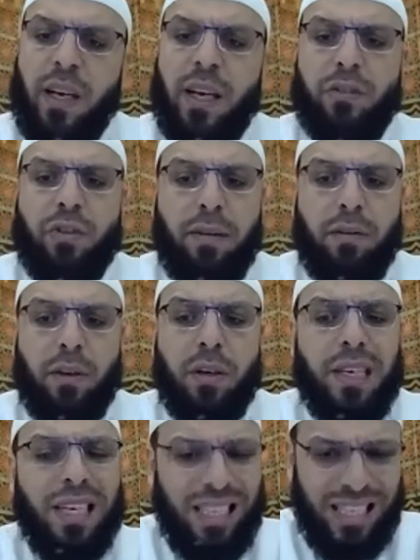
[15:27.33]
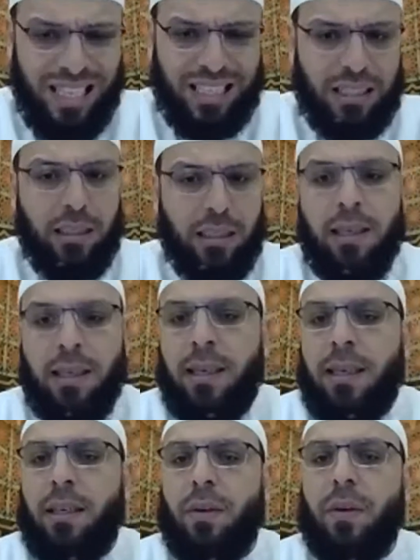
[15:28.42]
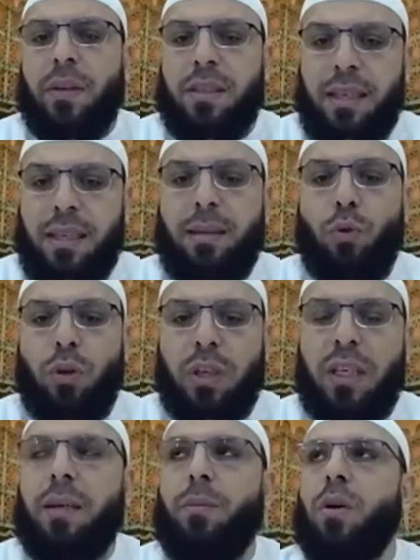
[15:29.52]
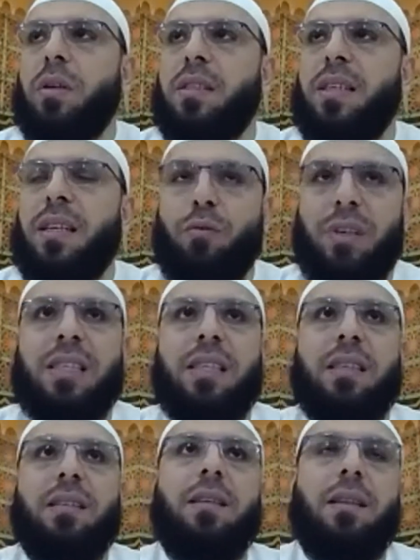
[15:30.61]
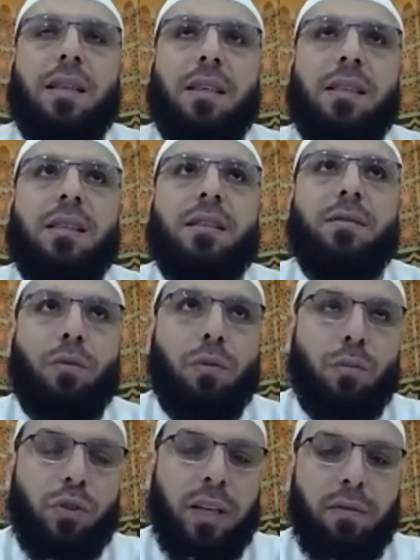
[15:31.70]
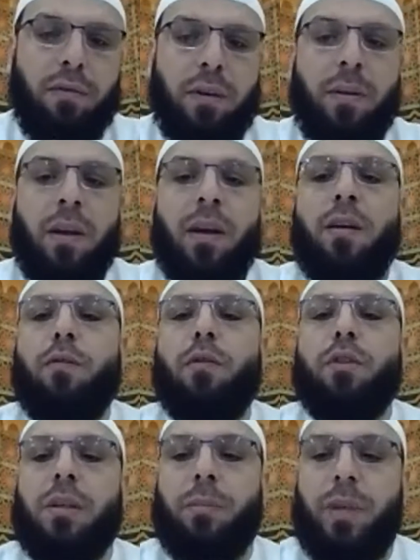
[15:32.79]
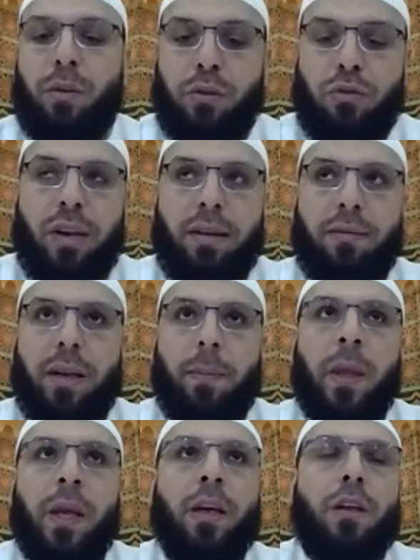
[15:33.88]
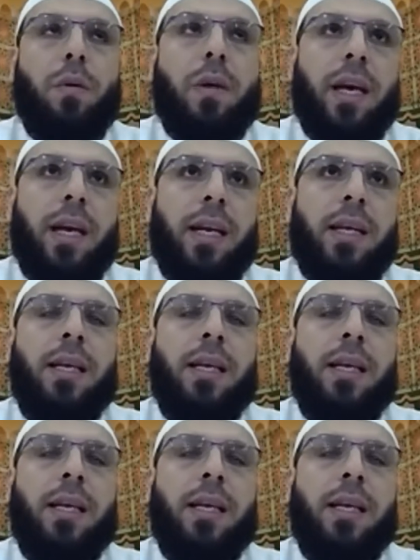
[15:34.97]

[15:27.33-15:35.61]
a traveler yet. You are still muqim, you are still resident, and this is for musafir, for somebody who's traveling. You can